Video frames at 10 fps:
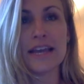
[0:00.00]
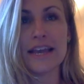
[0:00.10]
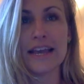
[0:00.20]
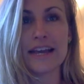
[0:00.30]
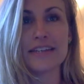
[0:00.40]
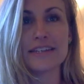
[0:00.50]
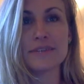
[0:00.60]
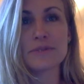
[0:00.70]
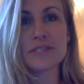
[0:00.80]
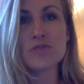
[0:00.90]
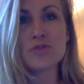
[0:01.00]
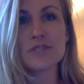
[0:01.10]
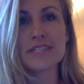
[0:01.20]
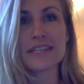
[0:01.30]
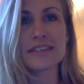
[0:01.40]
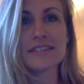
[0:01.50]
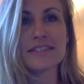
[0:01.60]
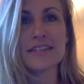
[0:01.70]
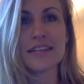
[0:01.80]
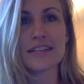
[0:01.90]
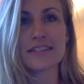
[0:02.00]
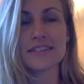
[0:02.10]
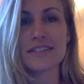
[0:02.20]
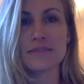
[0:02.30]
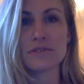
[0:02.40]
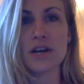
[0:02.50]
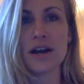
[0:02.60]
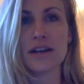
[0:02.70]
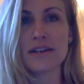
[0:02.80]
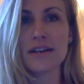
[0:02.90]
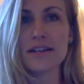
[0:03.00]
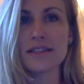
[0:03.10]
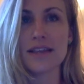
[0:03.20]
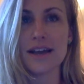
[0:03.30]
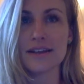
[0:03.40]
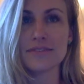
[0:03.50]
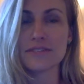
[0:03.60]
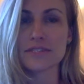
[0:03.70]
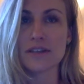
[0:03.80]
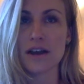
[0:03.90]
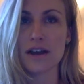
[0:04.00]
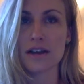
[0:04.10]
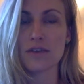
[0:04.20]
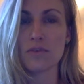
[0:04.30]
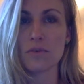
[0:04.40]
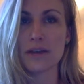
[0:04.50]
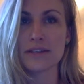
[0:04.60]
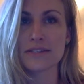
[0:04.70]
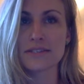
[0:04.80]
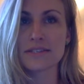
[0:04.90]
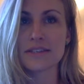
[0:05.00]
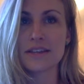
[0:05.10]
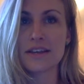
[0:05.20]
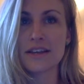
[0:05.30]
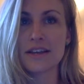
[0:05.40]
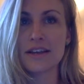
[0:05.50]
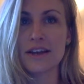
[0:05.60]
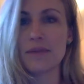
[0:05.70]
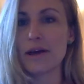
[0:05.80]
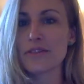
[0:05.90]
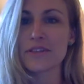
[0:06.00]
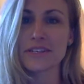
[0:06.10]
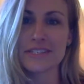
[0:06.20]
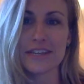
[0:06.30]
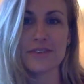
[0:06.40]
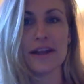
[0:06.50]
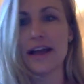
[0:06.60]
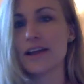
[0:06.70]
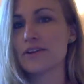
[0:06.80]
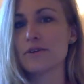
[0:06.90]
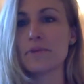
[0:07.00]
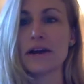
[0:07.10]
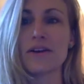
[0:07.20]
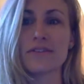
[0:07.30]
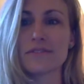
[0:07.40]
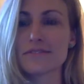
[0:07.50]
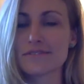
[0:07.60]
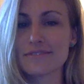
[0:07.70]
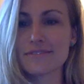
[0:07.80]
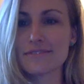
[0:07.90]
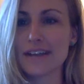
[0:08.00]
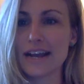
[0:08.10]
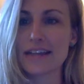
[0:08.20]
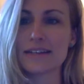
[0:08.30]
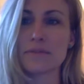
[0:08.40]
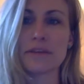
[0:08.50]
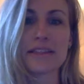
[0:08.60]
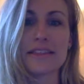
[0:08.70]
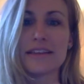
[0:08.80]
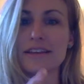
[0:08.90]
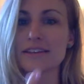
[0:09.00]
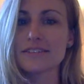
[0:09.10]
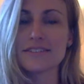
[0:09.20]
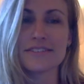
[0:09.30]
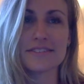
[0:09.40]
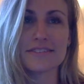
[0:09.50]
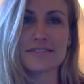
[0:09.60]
And it was interesting listening to them talk. Not a lot of the talk was about the things they had read or about academic things,